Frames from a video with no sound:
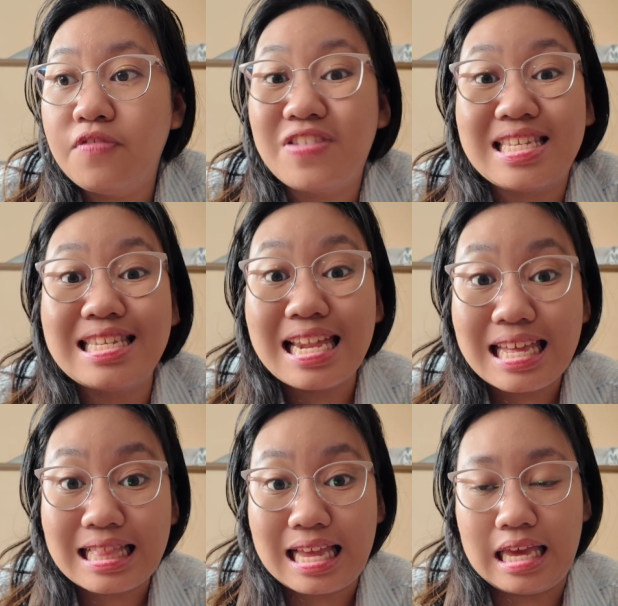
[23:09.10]

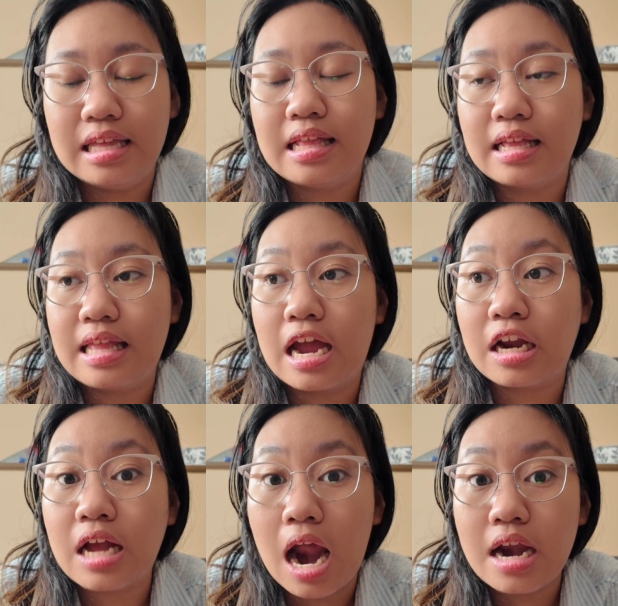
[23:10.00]
facility that they
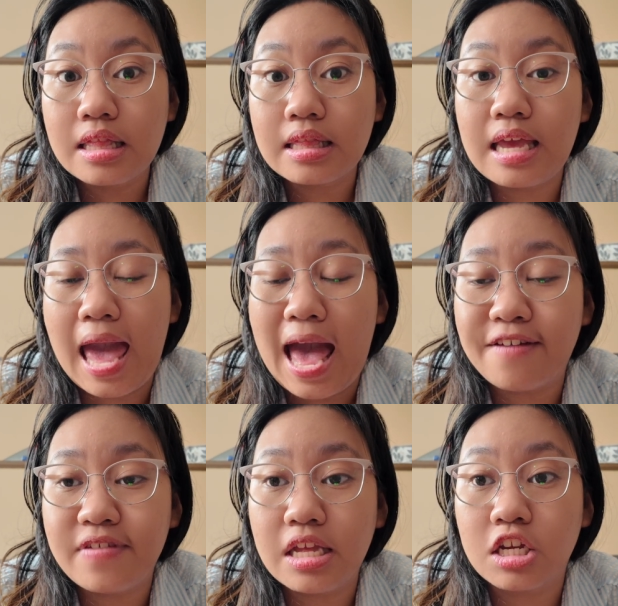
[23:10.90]
are currently
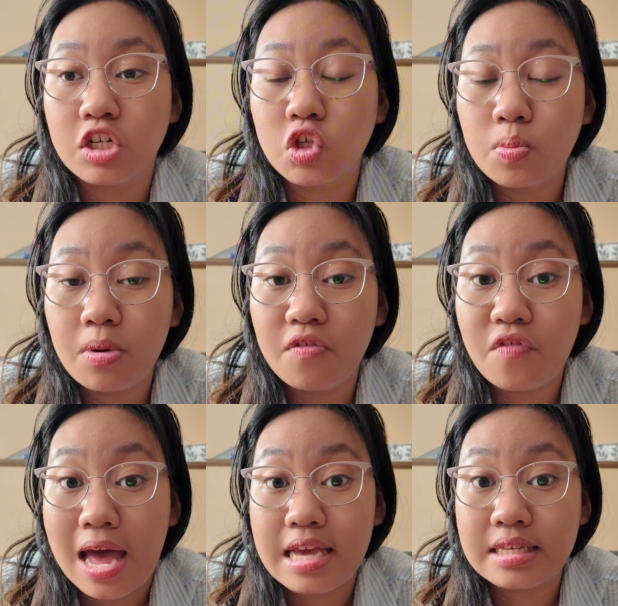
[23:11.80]
having their
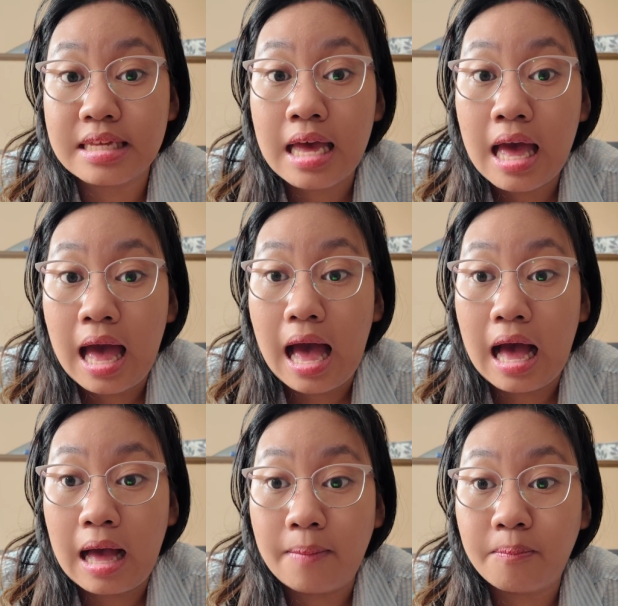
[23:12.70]
supervised
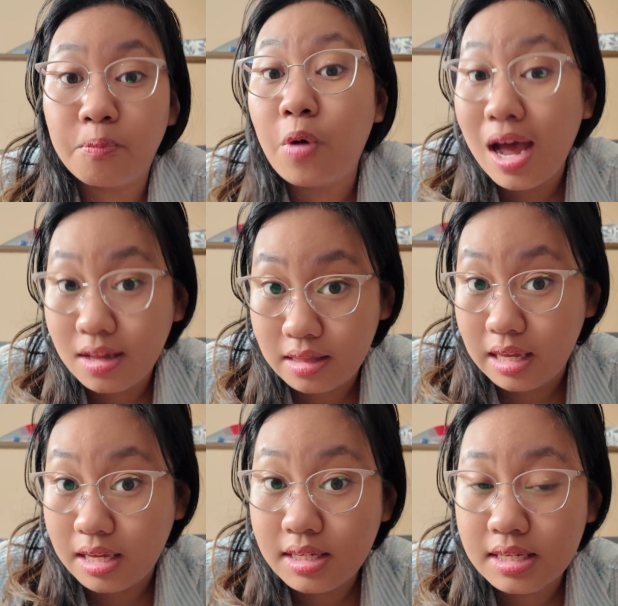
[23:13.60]

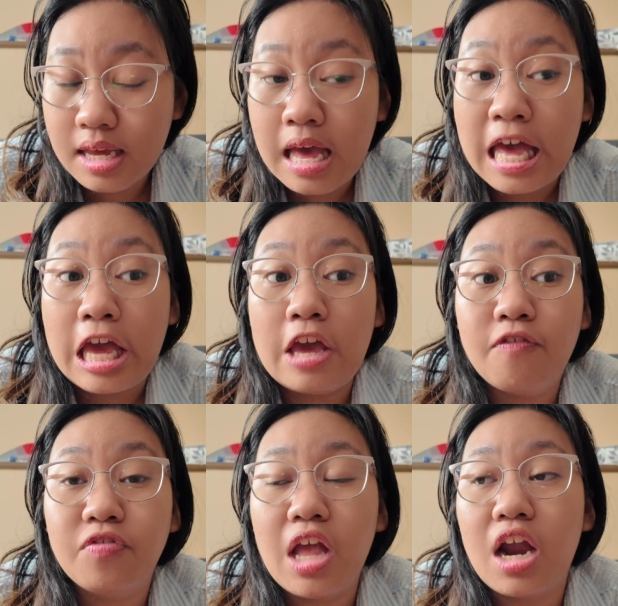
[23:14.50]
practice,
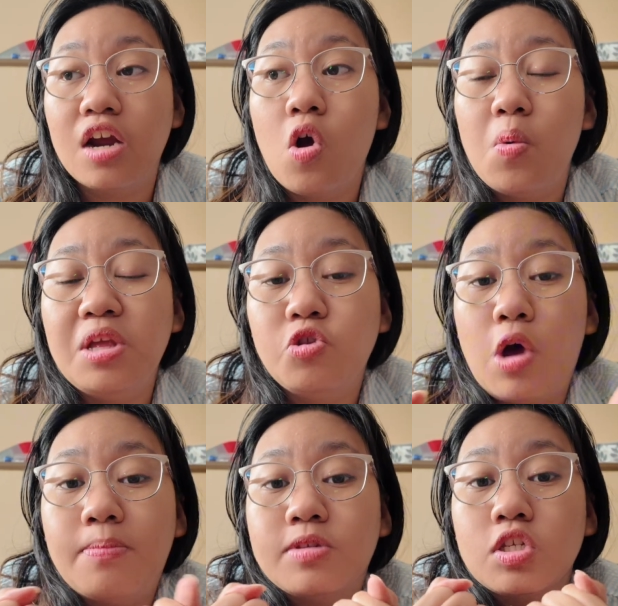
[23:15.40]
if they are going to
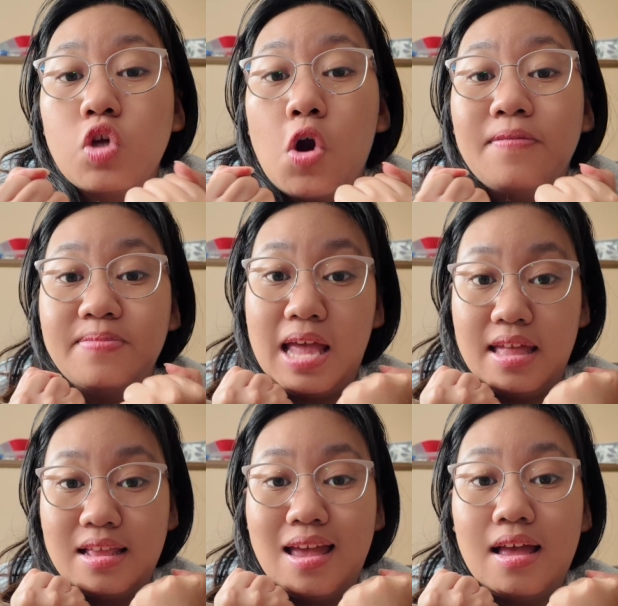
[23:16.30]
absorb
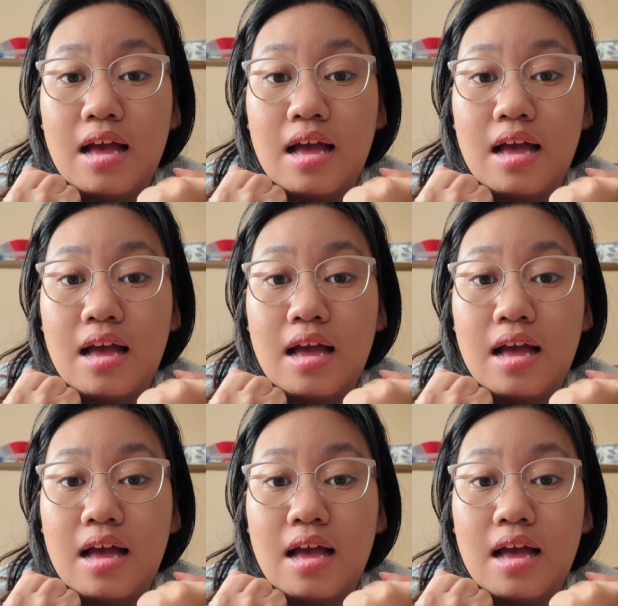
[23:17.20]
them